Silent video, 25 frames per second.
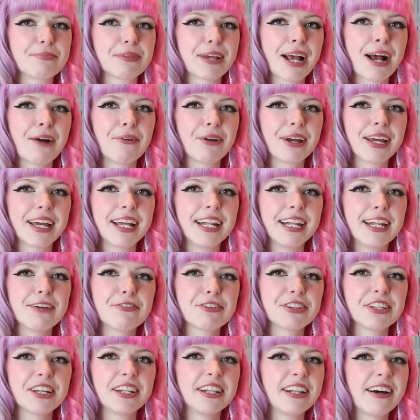be out here
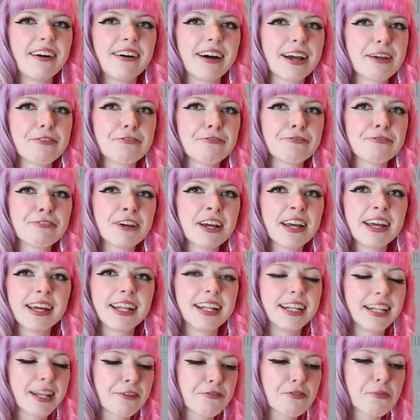living a life,
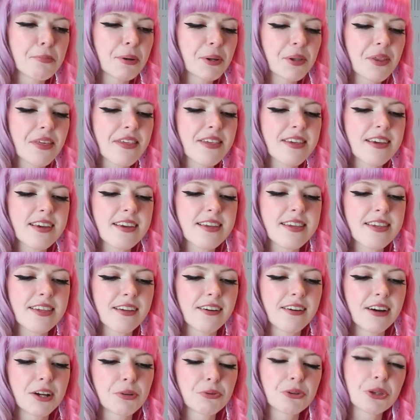living by the
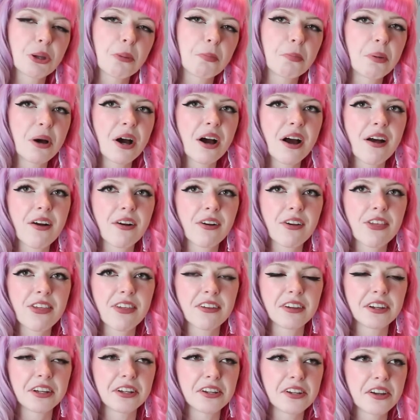seaside with her pugs
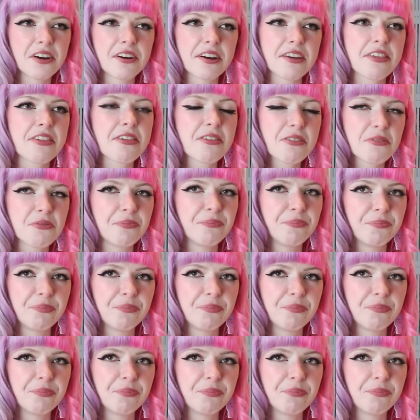and a nice